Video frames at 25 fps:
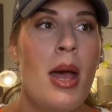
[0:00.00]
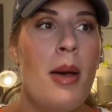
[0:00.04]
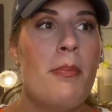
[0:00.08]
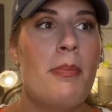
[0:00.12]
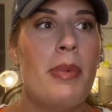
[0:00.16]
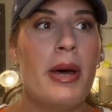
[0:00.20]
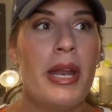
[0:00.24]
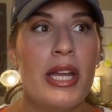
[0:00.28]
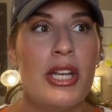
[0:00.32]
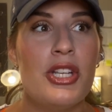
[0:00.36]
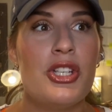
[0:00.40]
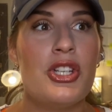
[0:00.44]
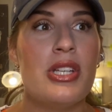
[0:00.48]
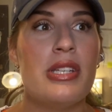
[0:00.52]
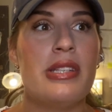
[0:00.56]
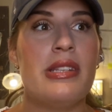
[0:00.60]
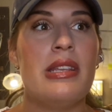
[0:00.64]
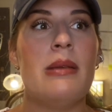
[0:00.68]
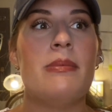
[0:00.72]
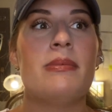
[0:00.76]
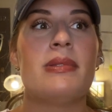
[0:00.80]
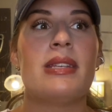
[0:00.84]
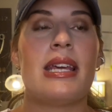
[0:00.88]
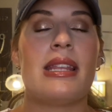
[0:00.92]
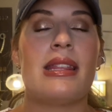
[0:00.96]
but it just
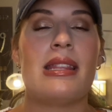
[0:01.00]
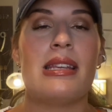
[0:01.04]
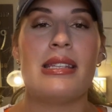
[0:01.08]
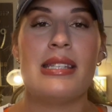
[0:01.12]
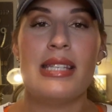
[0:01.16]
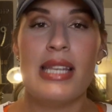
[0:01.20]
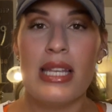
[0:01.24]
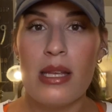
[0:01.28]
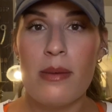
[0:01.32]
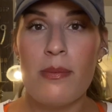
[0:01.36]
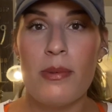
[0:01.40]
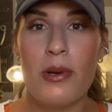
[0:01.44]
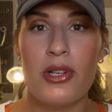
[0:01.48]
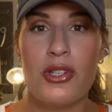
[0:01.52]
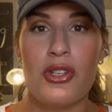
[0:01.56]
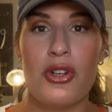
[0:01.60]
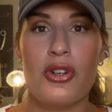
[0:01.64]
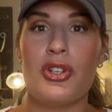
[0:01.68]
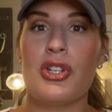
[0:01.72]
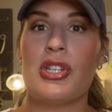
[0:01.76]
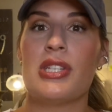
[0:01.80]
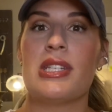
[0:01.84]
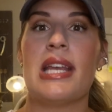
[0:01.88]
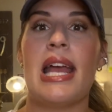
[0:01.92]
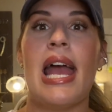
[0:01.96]
seems like the silly books are
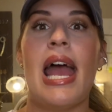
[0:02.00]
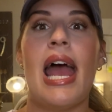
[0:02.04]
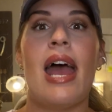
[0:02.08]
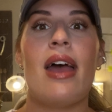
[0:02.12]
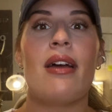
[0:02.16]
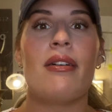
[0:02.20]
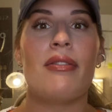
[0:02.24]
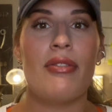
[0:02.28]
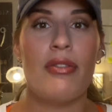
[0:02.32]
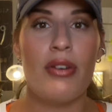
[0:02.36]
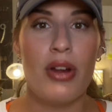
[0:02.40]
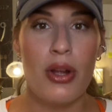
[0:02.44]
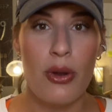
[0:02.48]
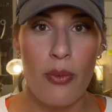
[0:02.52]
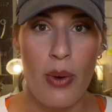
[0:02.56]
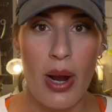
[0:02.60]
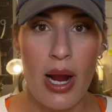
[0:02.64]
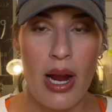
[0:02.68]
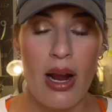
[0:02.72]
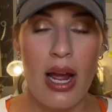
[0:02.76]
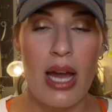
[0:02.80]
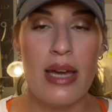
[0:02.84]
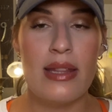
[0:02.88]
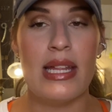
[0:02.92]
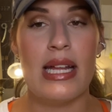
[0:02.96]
just
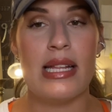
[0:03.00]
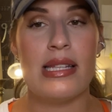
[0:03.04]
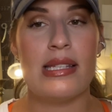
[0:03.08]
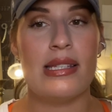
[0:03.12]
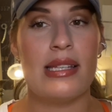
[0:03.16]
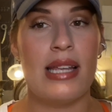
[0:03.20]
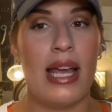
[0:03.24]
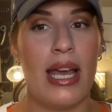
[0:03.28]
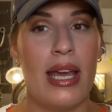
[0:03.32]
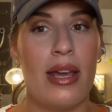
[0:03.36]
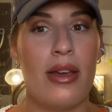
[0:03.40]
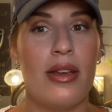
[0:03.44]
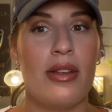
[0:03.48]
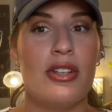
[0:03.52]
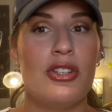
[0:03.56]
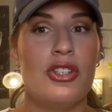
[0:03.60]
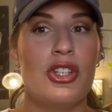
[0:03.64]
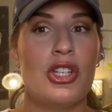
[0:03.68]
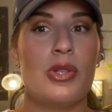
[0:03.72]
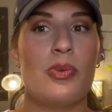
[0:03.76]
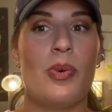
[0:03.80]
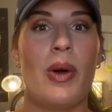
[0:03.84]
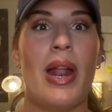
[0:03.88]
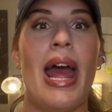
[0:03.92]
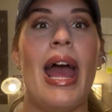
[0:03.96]
everywhere. And that's like
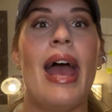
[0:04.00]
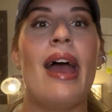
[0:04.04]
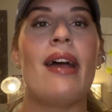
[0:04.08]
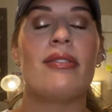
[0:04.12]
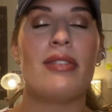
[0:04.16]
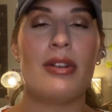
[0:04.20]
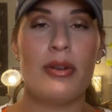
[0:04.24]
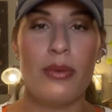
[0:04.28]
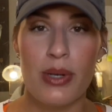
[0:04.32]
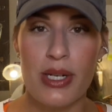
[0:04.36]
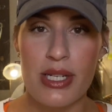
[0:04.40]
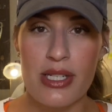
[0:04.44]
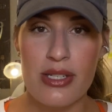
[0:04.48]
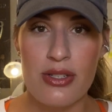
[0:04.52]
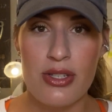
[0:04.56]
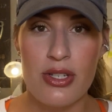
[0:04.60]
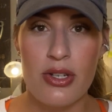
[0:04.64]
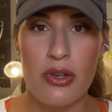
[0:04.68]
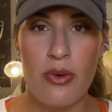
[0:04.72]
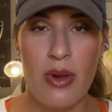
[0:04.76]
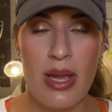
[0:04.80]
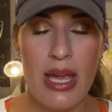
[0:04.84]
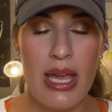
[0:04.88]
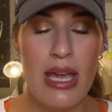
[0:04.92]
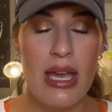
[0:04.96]
just what everyone is
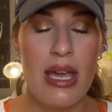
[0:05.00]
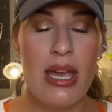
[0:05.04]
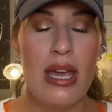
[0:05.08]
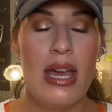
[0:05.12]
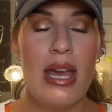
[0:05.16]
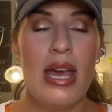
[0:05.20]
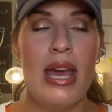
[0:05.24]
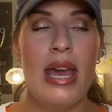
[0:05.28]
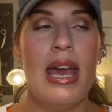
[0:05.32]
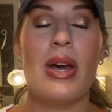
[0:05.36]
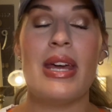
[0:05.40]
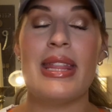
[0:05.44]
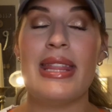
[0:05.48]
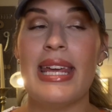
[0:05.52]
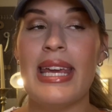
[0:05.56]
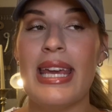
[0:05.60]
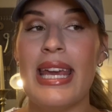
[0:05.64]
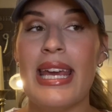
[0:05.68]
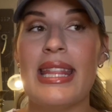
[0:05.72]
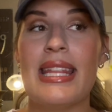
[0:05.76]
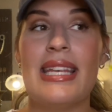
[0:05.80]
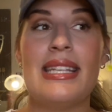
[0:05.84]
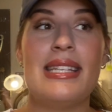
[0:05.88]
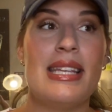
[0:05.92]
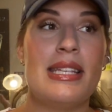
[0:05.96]
doing. I think
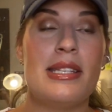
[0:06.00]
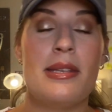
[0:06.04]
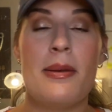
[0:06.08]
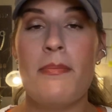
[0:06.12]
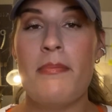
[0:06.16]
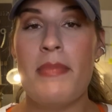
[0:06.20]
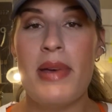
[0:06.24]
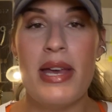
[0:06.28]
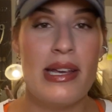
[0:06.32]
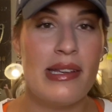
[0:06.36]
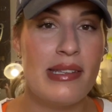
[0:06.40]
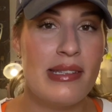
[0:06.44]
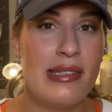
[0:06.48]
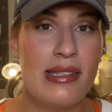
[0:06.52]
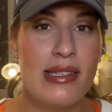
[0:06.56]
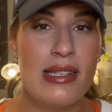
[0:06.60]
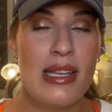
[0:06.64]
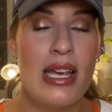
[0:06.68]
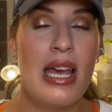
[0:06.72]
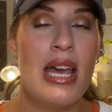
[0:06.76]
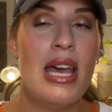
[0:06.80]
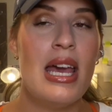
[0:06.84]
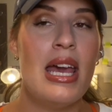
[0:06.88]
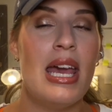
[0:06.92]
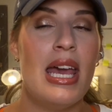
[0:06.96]
this is a miss
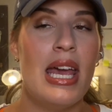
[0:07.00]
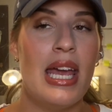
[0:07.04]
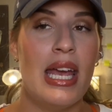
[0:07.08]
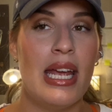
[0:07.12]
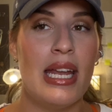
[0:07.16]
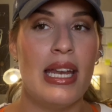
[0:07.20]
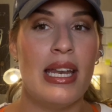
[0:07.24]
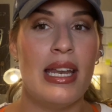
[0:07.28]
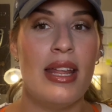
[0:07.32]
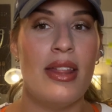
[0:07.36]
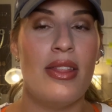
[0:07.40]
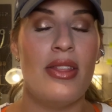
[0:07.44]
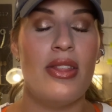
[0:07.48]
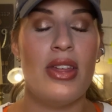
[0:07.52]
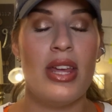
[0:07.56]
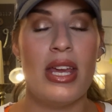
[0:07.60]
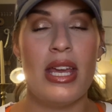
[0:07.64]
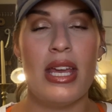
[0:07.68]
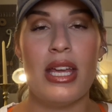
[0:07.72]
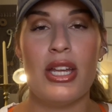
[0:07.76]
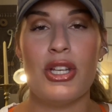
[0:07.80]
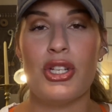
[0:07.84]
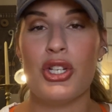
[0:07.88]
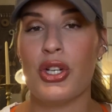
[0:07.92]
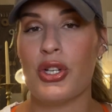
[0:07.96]
in
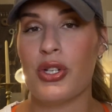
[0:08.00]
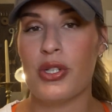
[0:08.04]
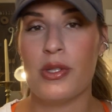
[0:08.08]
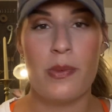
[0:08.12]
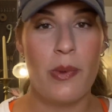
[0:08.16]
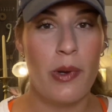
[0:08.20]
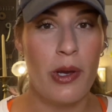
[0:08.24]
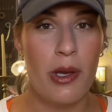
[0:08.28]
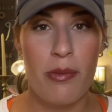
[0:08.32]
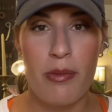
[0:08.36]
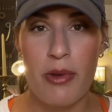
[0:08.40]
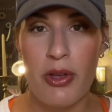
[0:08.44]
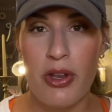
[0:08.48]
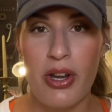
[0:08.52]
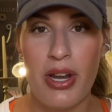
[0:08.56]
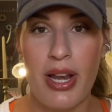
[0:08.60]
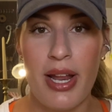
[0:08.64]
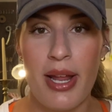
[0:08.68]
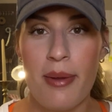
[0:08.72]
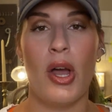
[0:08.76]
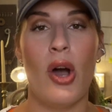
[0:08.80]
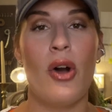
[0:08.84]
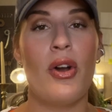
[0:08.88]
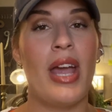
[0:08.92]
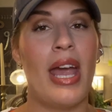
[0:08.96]
the children's book
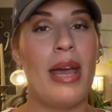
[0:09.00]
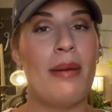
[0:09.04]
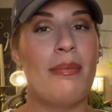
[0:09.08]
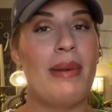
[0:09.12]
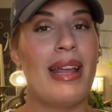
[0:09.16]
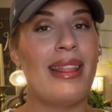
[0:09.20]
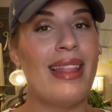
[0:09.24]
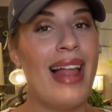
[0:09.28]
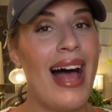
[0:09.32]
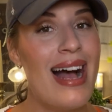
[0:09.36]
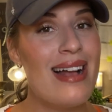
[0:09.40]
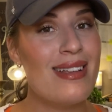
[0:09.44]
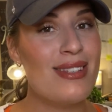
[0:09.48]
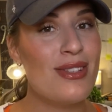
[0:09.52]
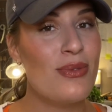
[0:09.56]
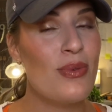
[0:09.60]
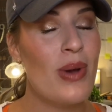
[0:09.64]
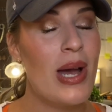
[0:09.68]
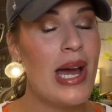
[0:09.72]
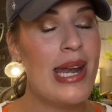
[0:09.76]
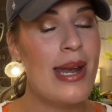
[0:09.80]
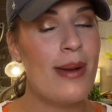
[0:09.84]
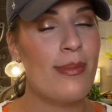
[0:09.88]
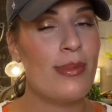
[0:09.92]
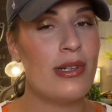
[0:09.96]
community. Okay, my last
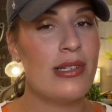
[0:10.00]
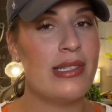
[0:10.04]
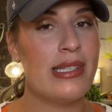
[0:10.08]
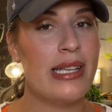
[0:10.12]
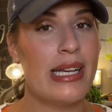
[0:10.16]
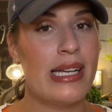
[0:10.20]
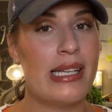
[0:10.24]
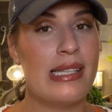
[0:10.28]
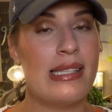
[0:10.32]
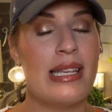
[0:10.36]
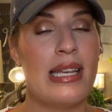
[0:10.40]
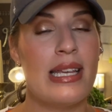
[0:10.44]
one, number six,